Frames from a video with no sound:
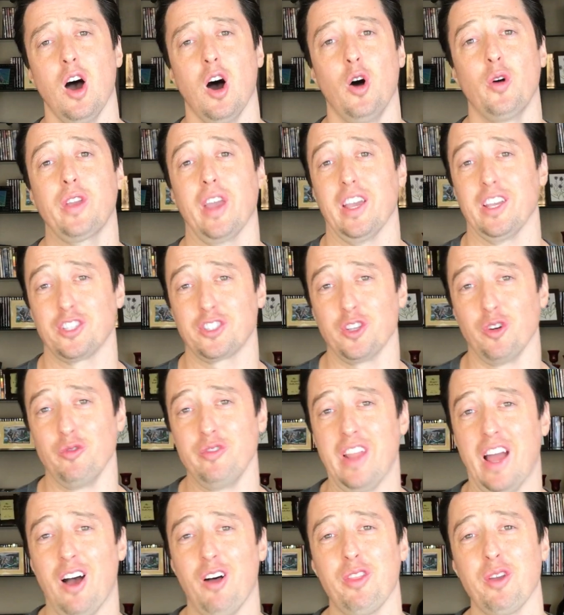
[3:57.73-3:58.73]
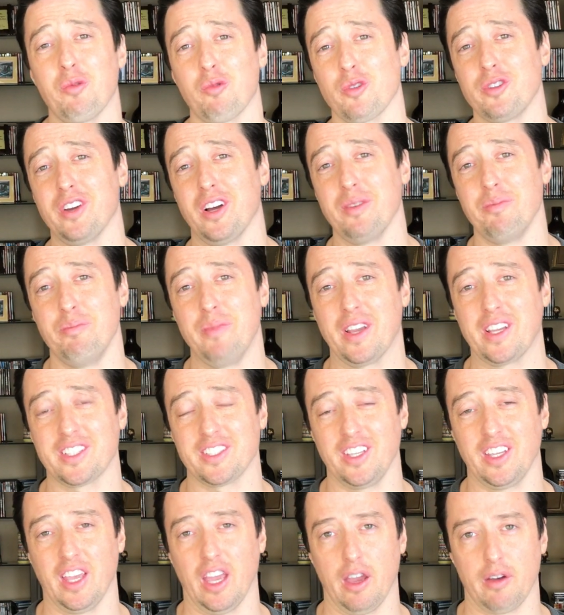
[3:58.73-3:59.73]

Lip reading: Okay, so now that we're done mixing